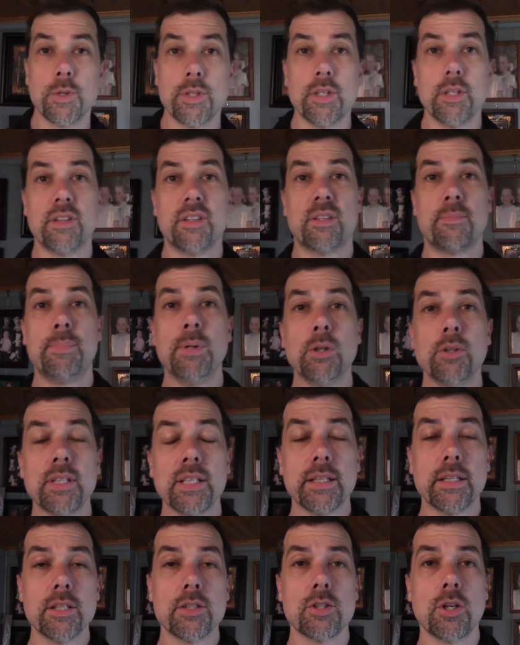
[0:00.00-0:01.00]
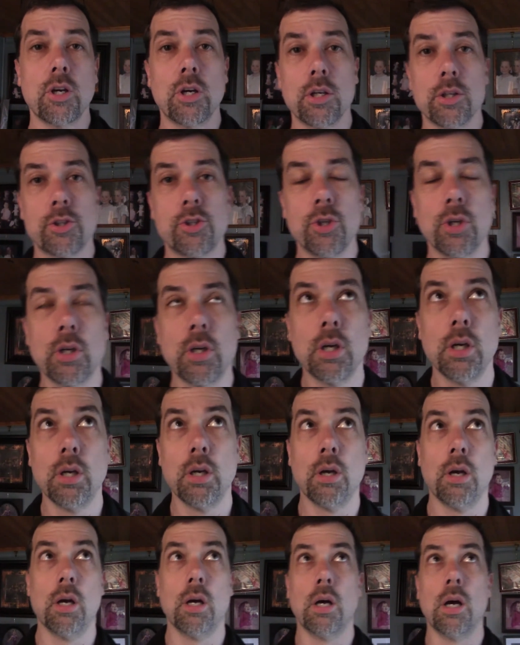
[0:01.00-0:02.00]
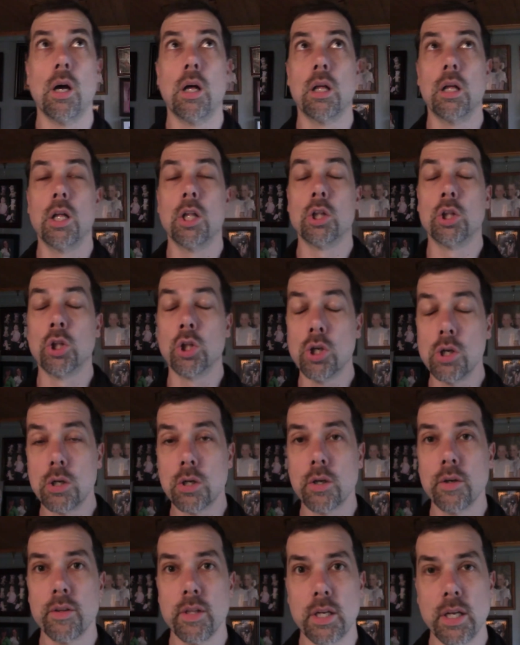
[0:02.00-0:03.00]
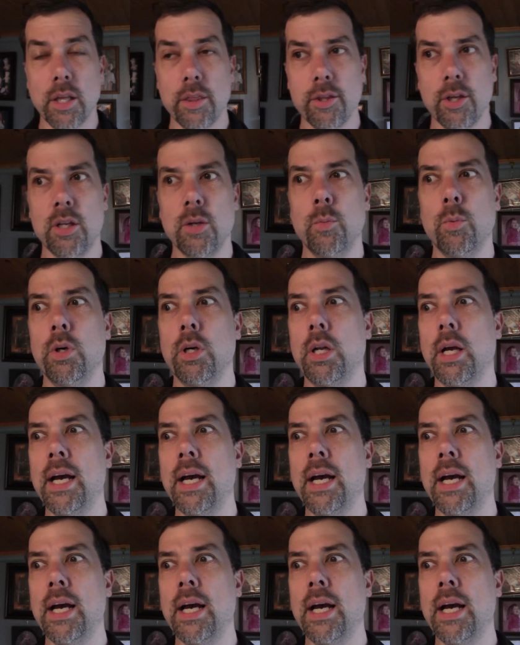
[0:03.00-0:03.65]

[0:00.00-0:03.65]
with you, building this card took longer than I thought it would.